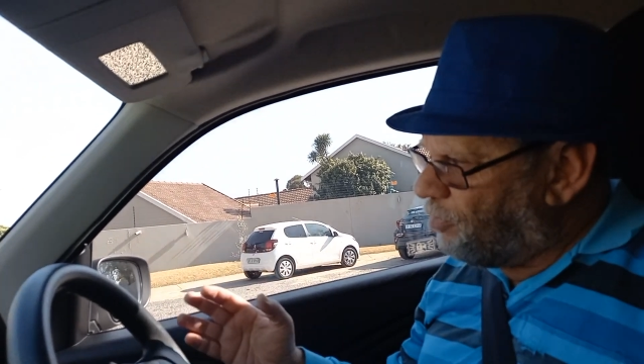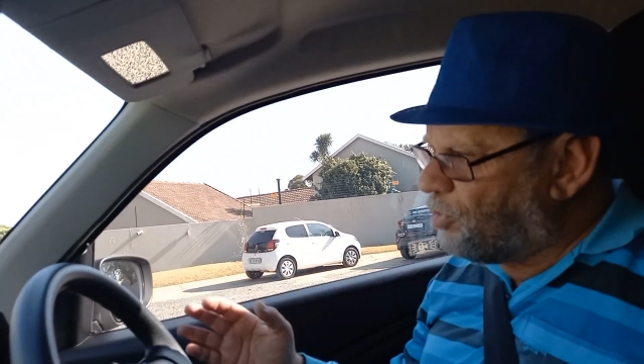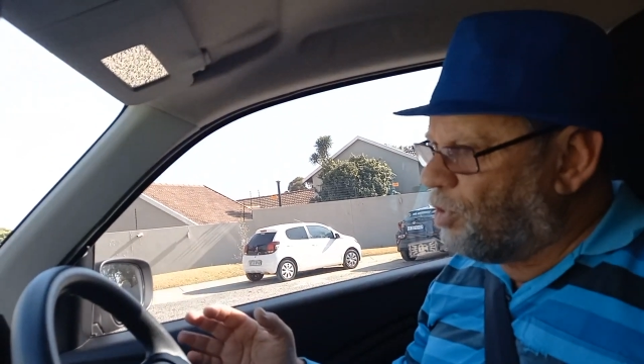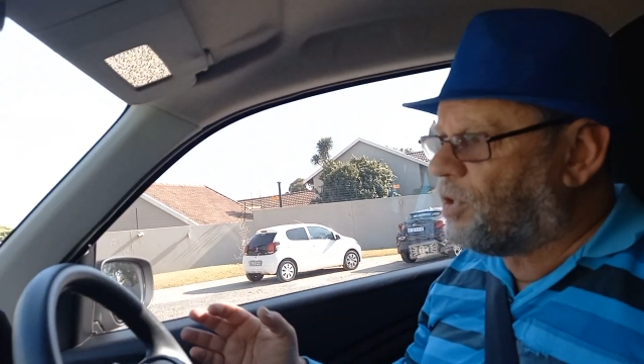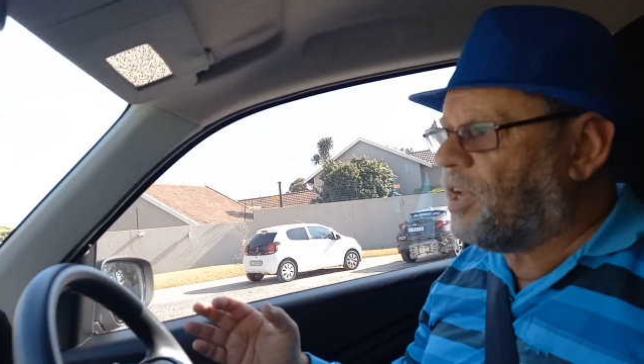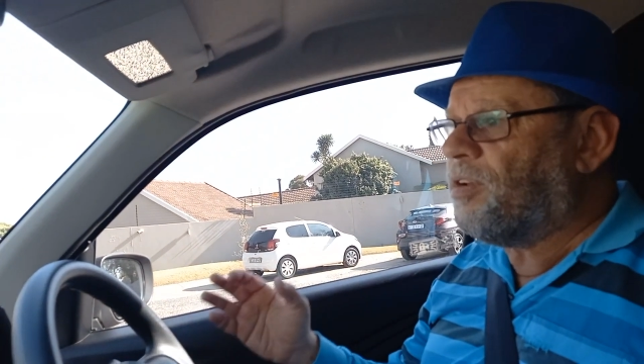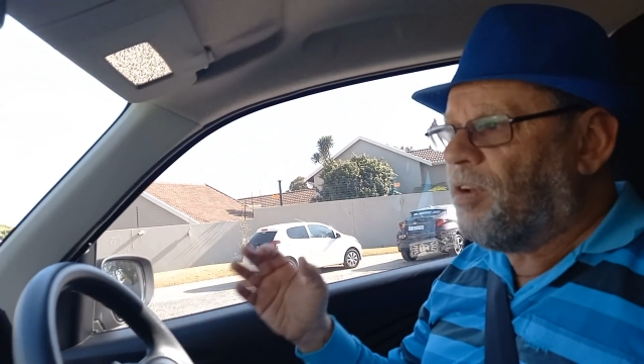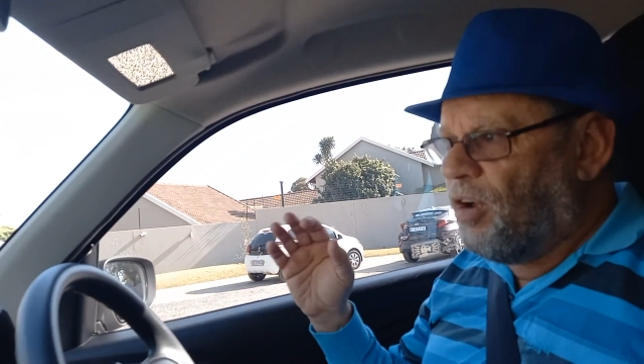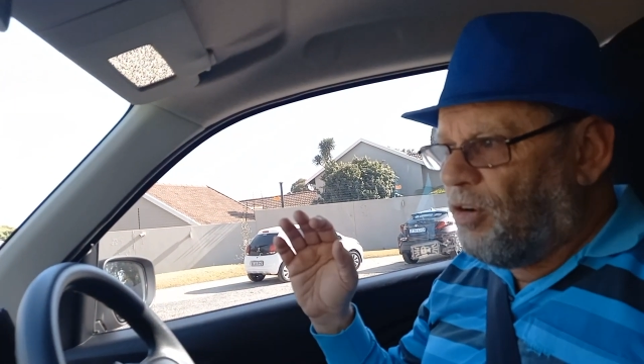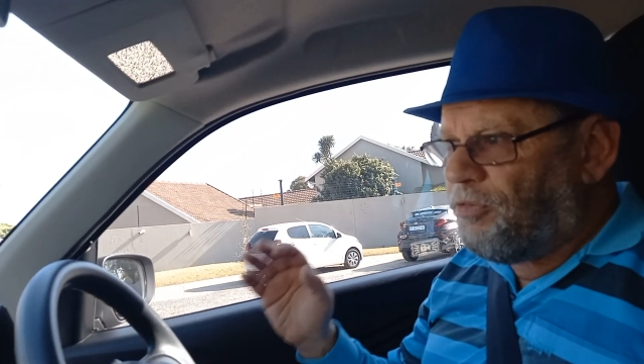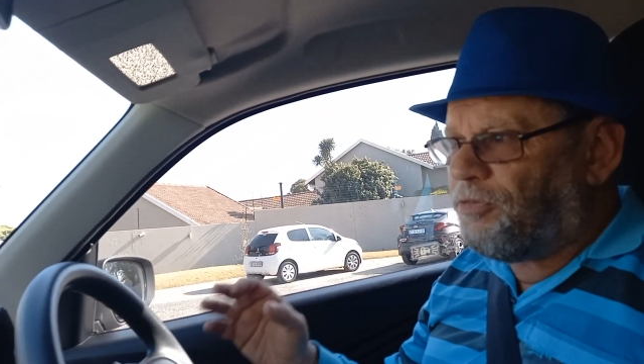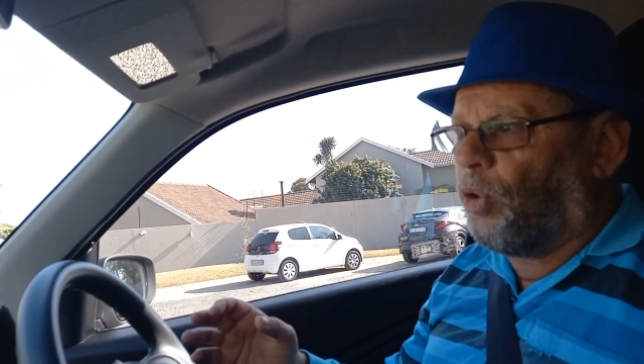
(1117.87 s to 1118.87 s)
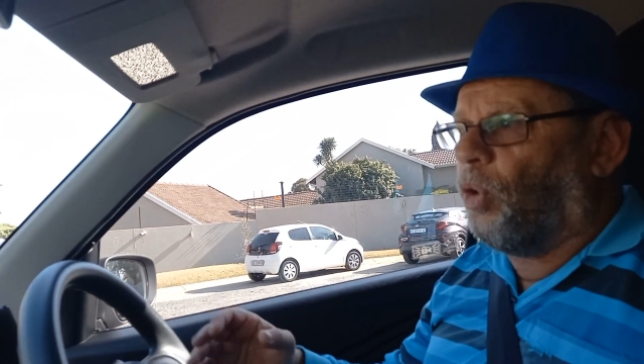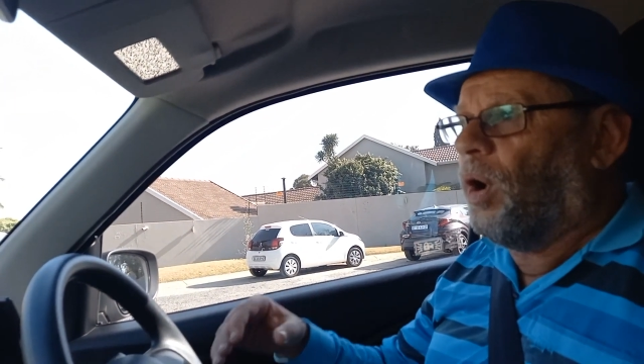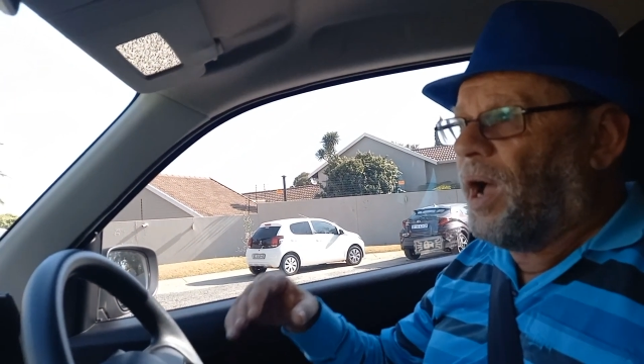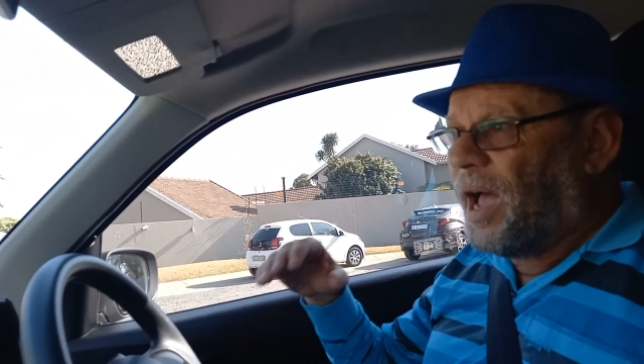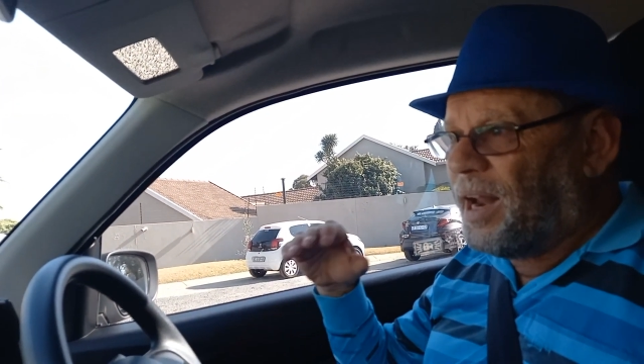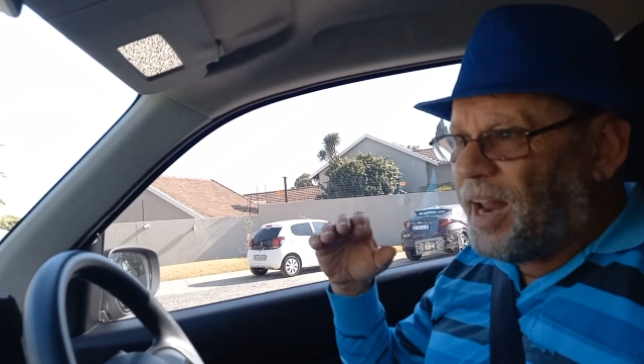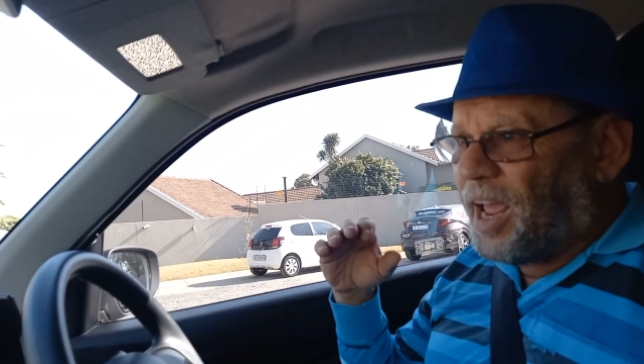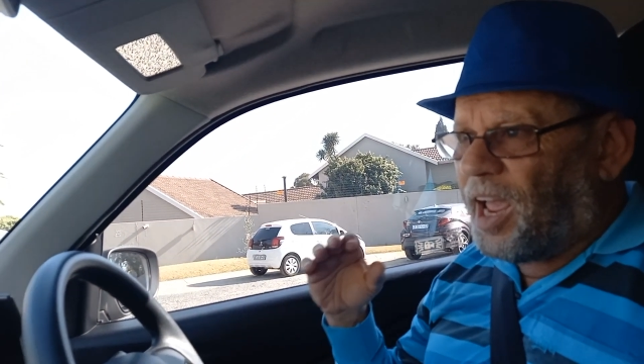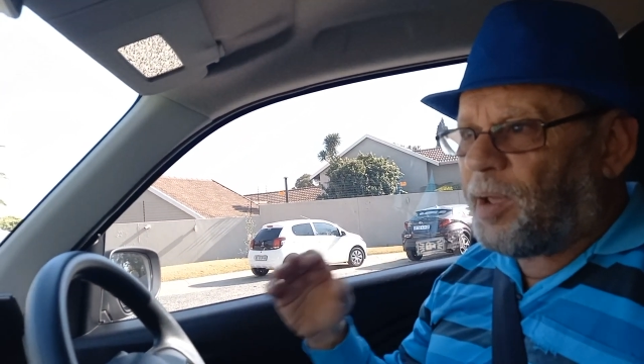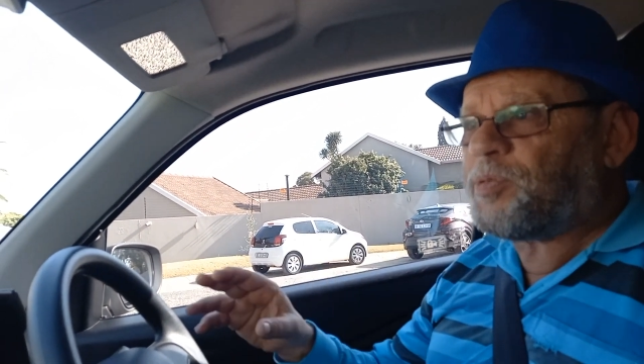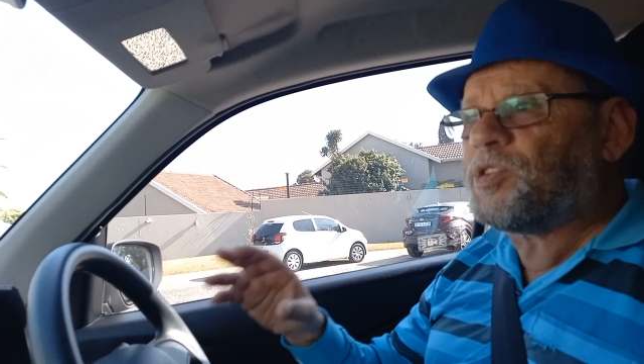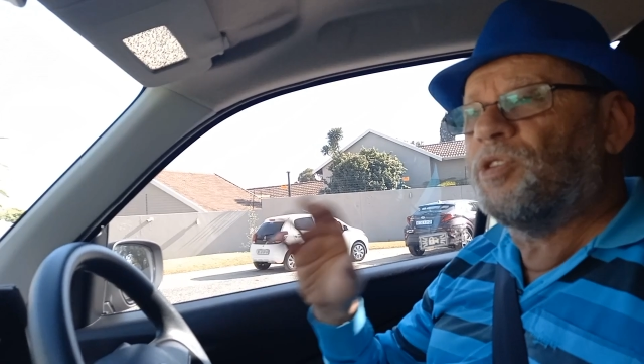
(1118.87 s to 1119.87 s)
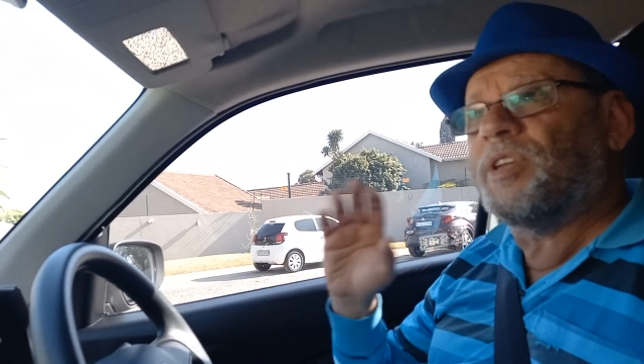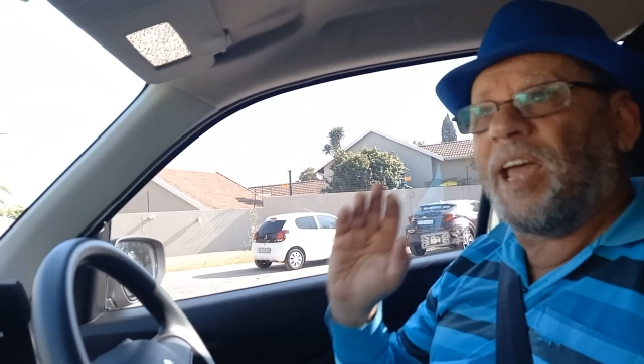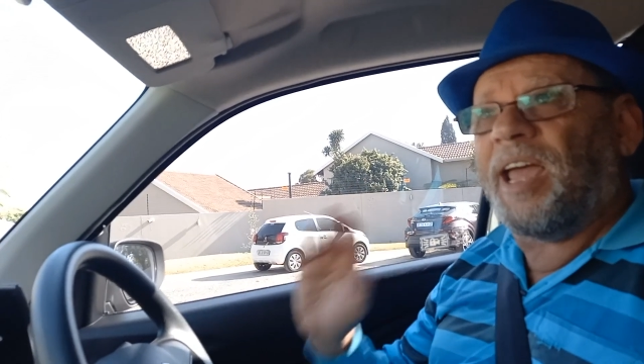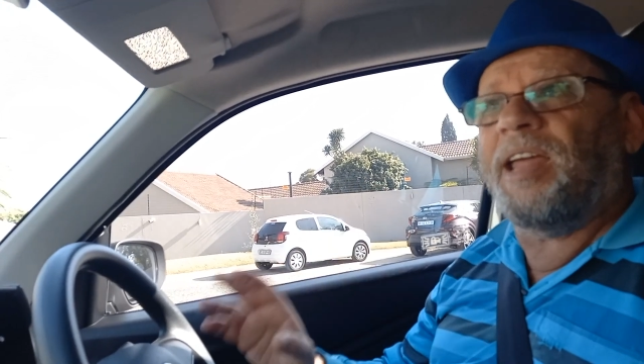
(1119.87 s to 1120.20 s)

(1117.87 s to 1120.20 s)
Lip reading: If you're looking for an absolute